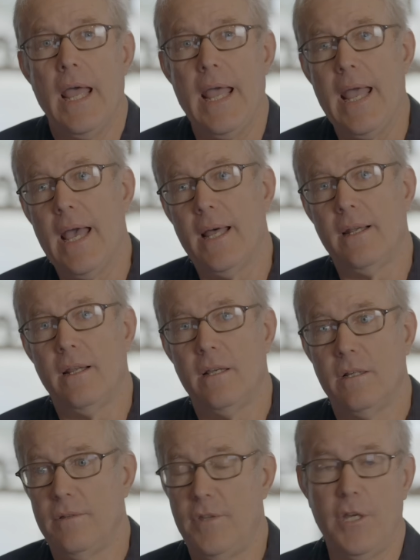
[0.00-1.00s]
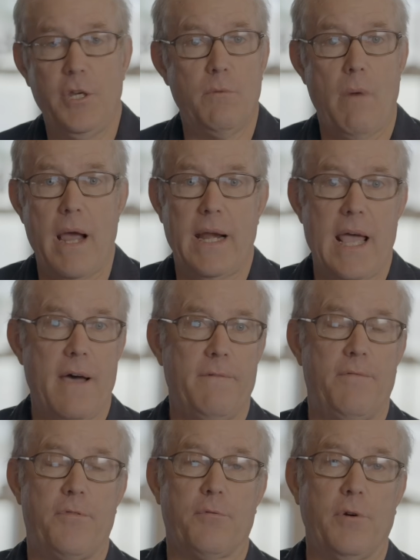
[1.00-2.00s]
And then you might have
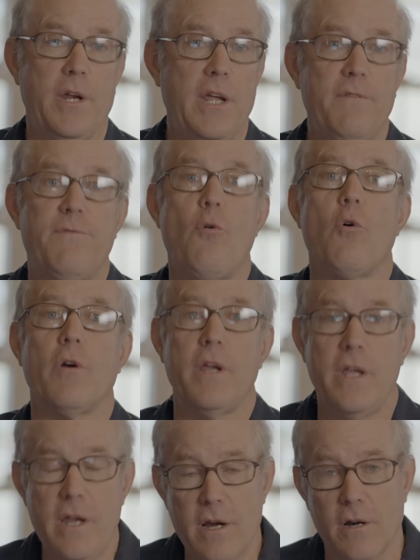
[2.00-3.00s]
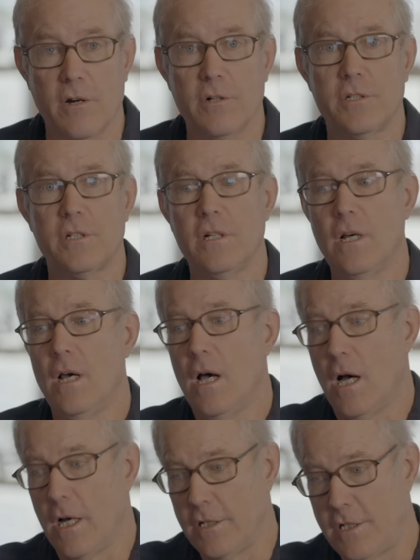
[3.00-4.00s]
3-4 years
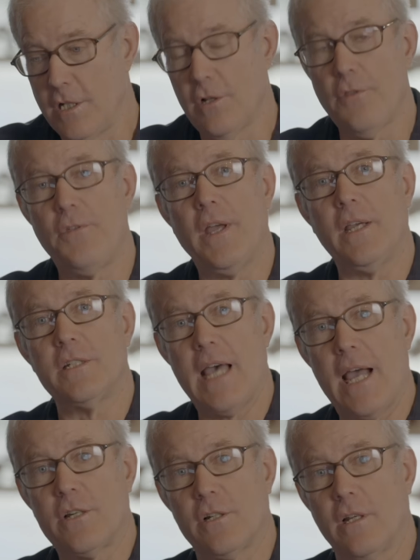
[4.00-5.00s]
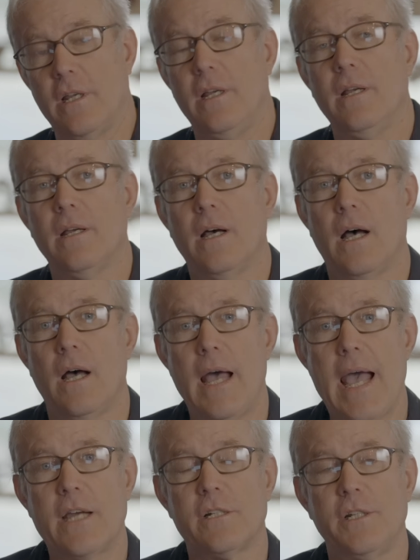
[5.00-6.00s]
until things actually
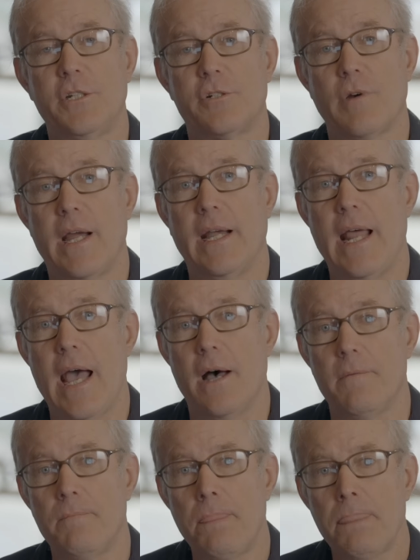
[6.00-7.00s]
straighten out.